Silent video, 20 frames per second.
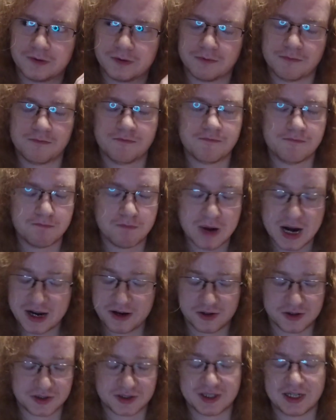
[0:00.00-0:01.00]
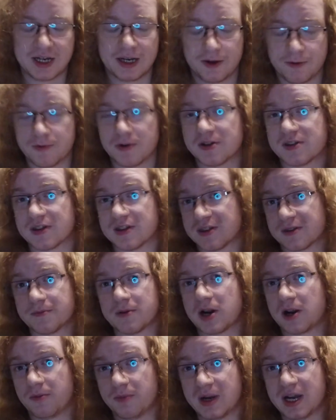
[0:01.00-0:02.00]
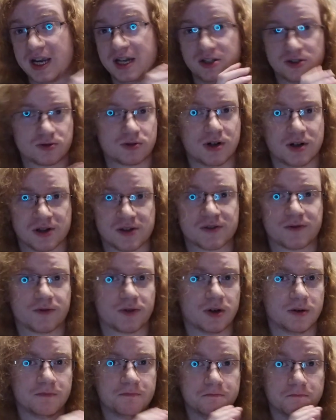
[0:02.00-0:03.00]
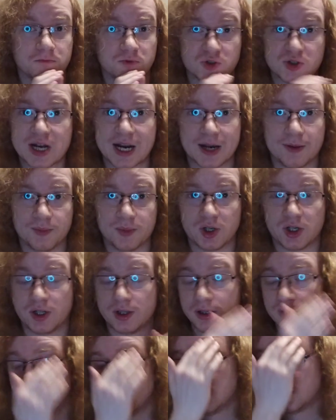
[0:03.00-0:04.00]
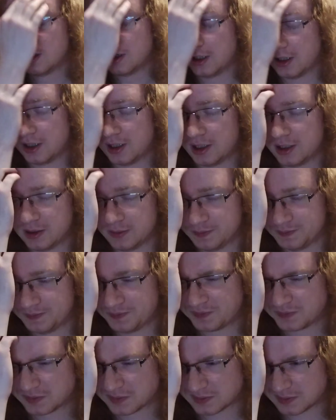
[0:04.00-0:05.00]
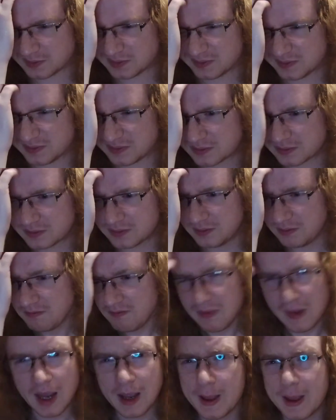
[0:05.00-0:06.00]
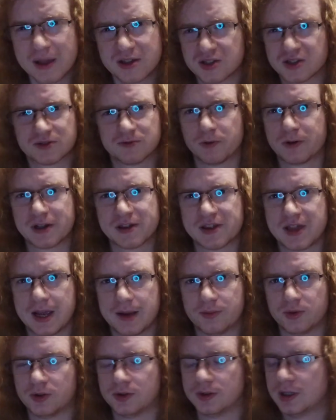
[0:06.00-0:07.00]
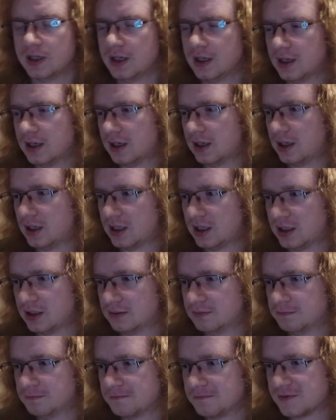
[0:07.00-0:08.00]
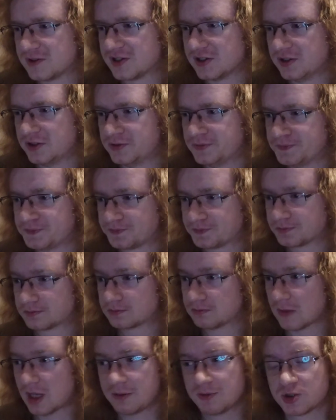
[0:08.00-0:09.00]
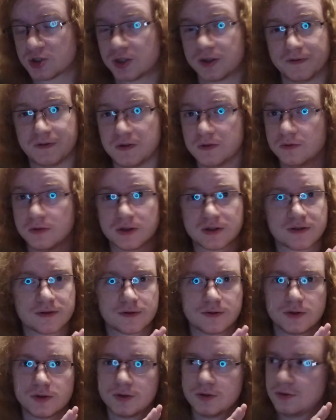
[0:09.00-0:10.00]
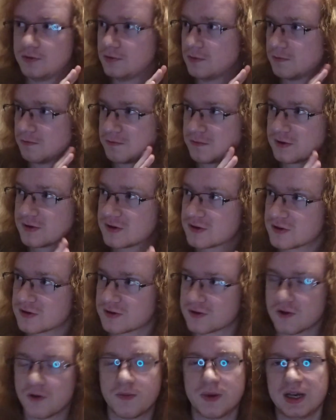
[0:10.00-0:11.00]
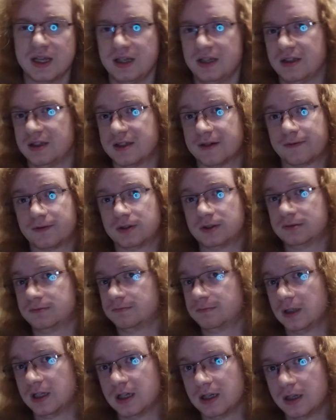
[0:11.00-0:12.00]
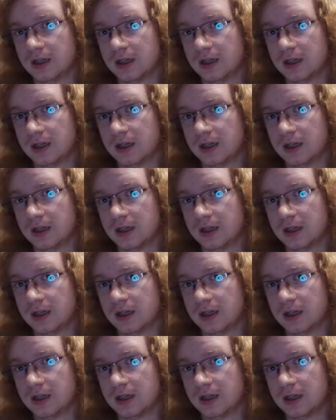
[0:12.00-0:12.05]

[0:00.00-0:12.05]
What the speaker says: my understanding was inspired by Trunks from Dragon Ball. Um, and that's just one example. So I'm sure if you looked through so many different